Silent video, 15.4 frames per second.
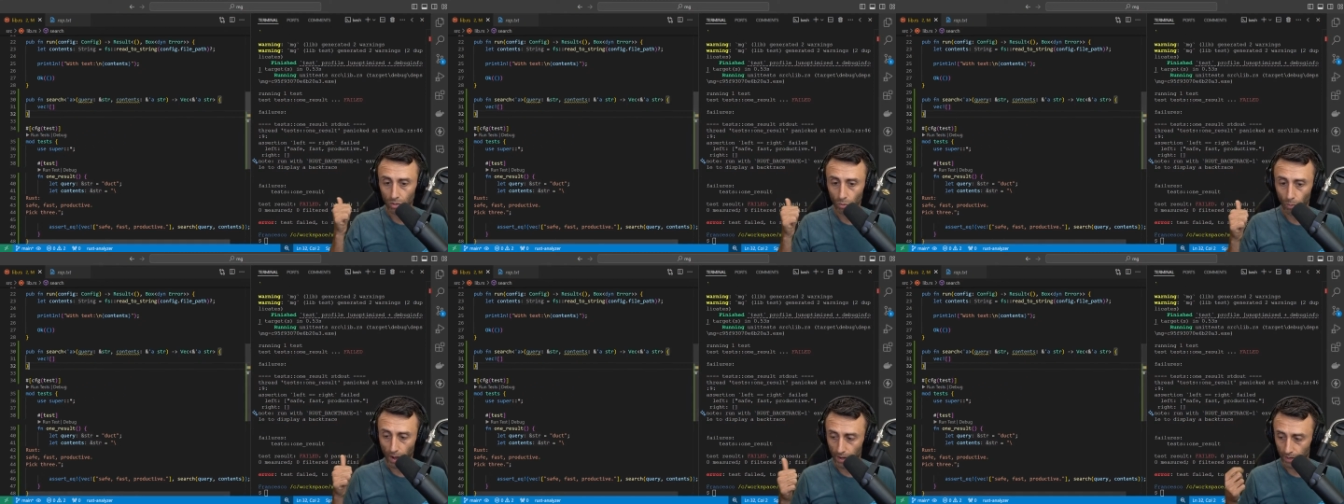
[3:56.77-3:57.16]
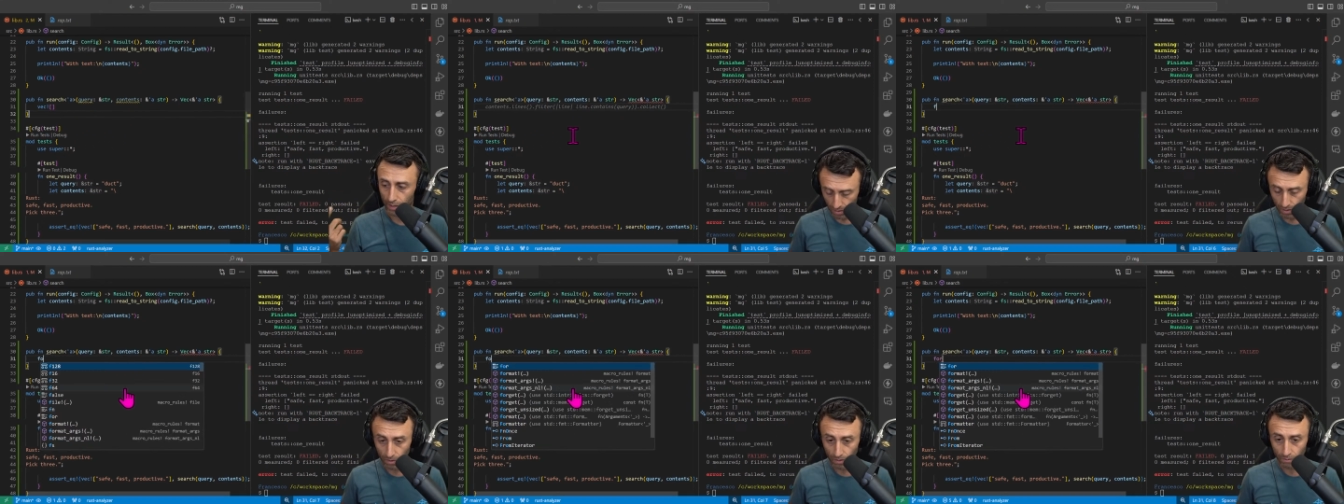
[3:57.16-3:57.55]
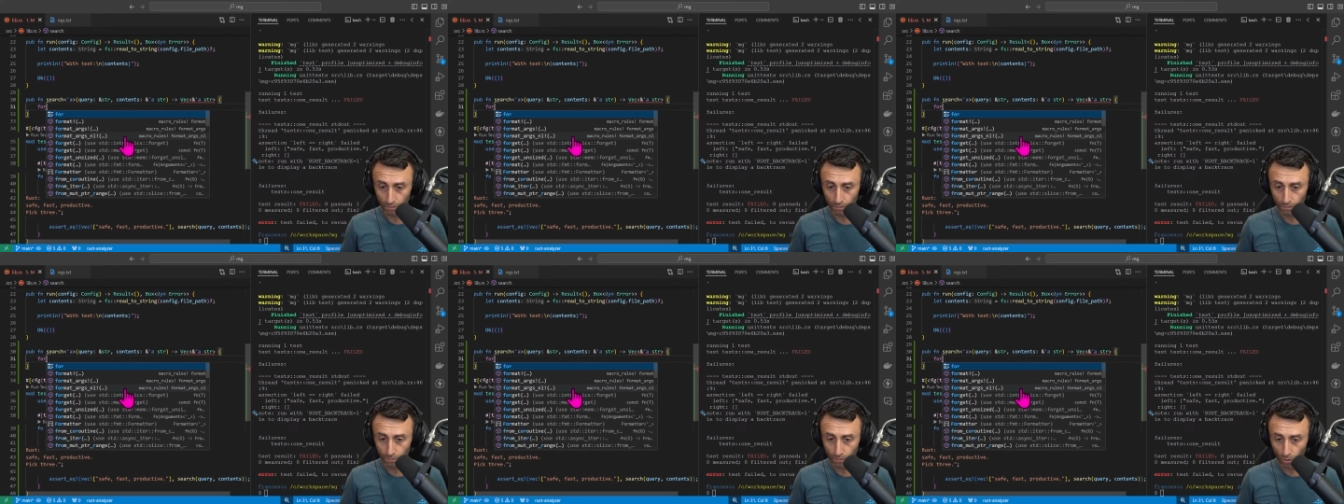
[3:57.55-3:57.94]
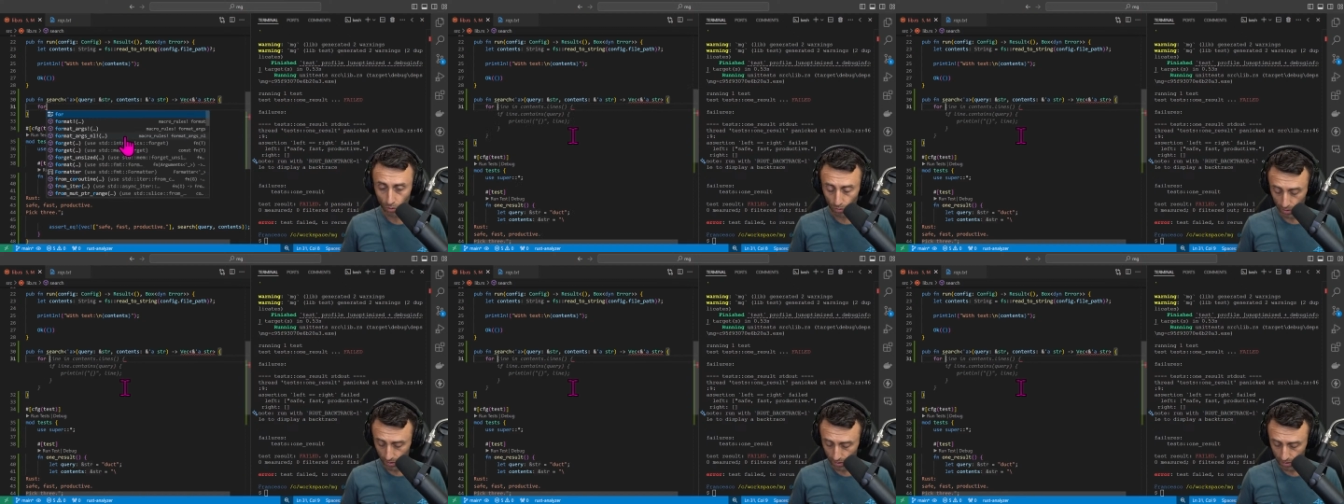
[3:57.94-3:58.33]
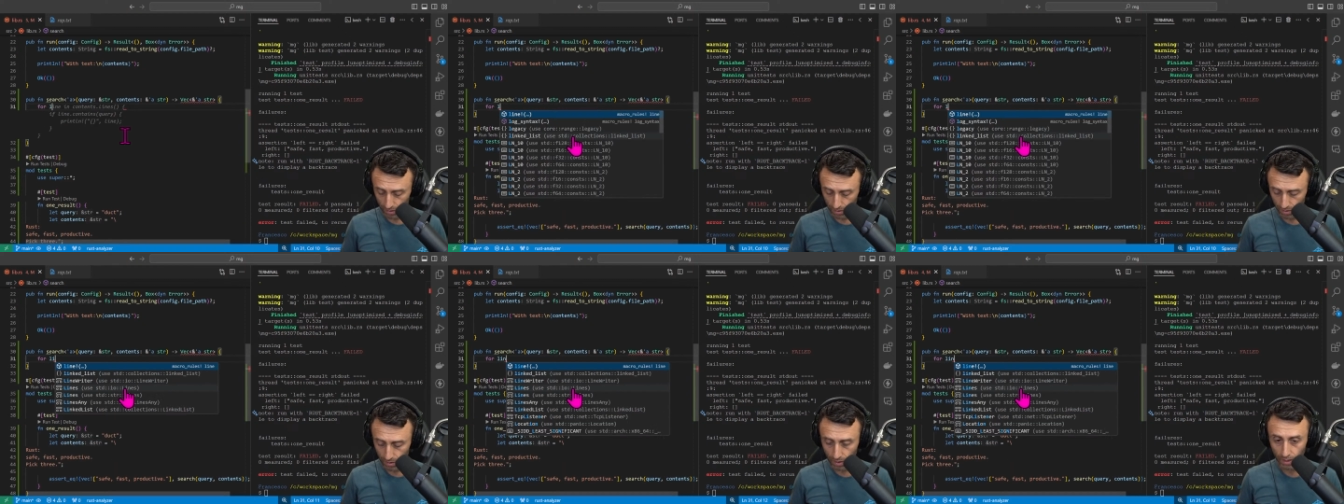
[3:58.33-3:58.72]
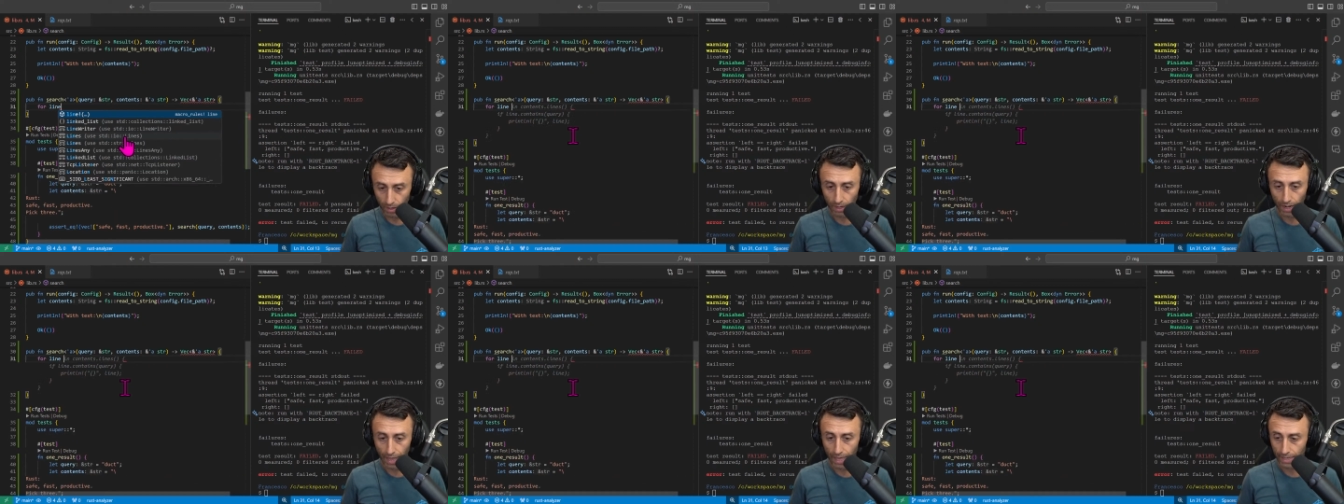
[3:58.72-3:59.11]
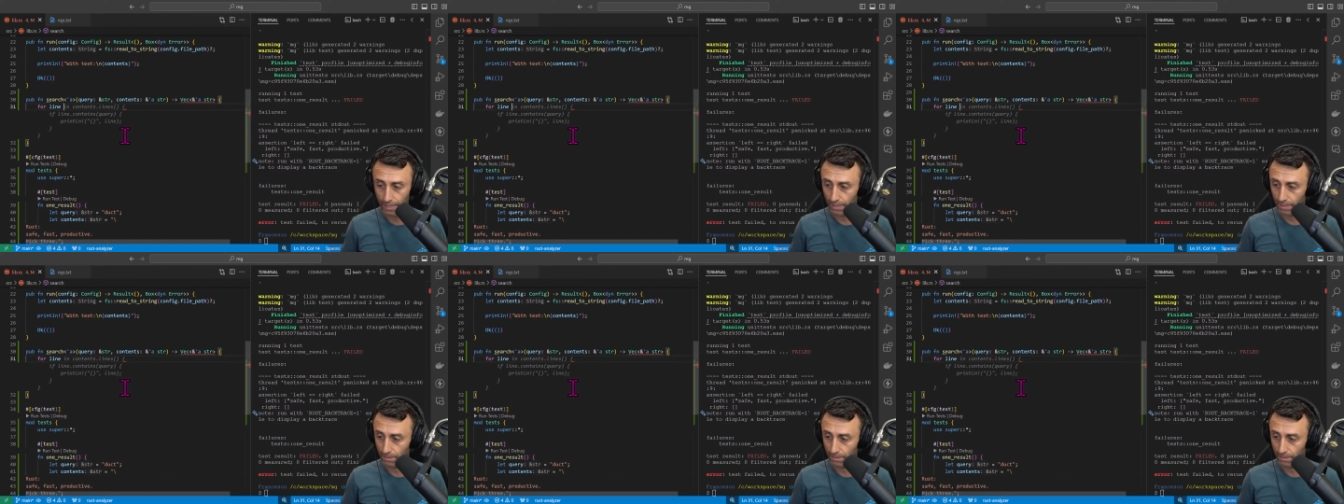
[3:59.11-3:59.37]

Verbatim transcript: query. For line